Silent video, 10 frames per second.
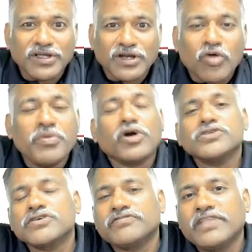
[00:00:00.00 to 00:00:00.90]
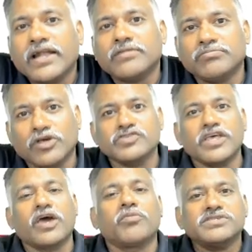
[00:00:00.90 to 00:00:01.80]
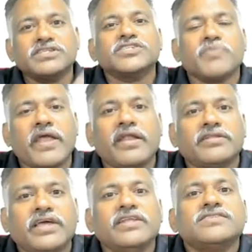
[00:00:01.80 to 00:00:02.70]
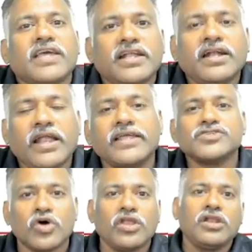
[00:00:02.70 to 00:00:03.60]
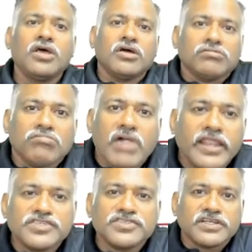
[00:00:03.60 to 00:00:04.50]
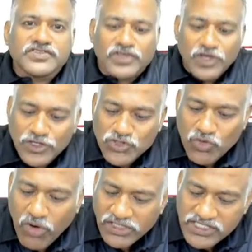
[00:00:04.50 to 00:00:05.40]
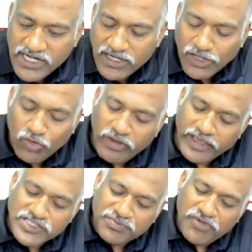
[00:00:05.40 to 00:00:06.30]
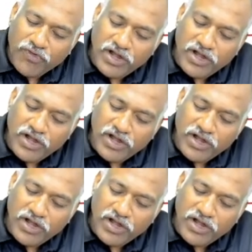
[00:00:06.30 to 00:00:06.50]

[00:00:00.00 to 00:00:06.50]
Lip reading: Now because of that, because they are business minded, they decided, let us all manage the risk. So what they started doing is, before